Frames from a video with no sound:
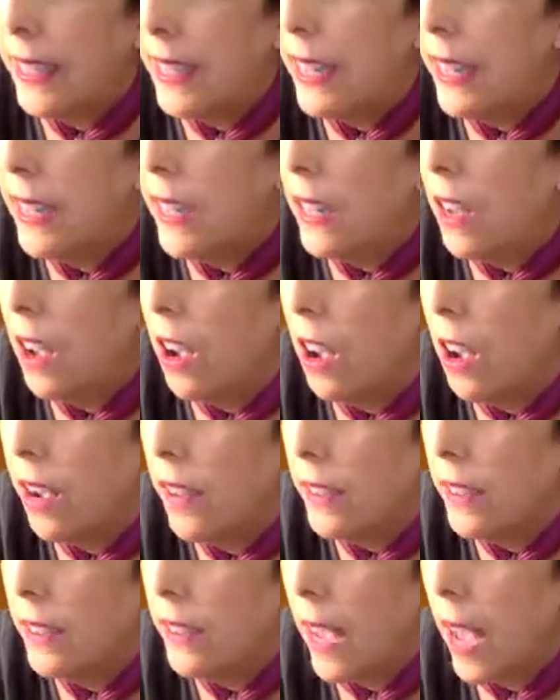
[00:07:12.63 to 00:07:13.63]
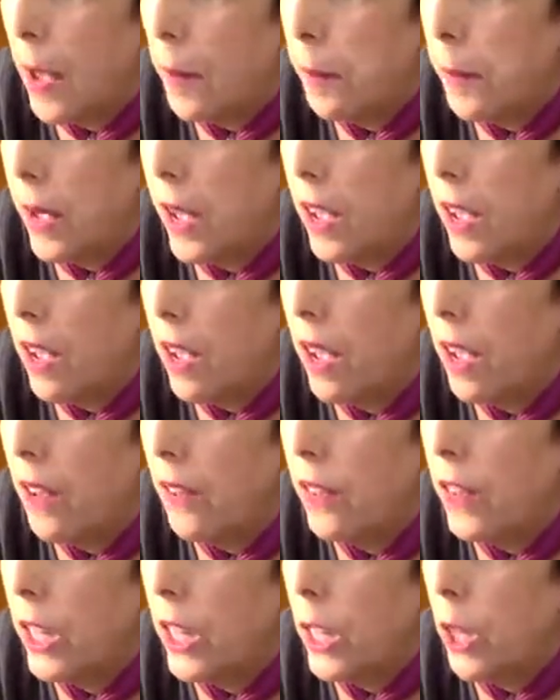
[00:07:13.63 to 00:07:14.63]
it on top
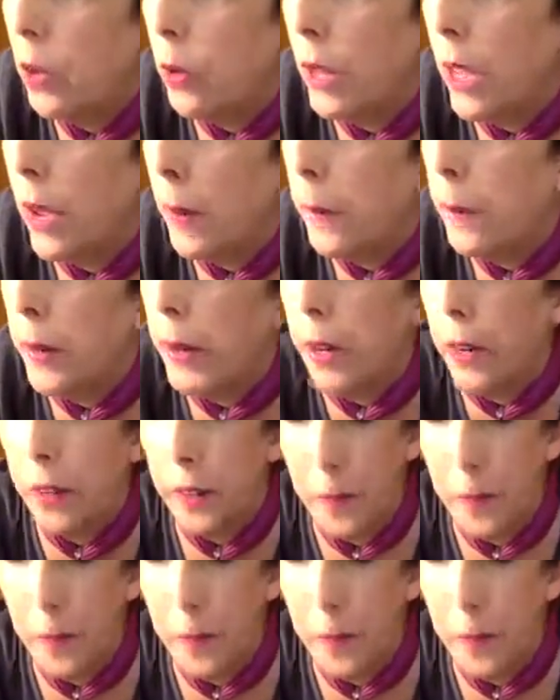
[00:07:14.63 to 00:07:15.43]
of the cucumber.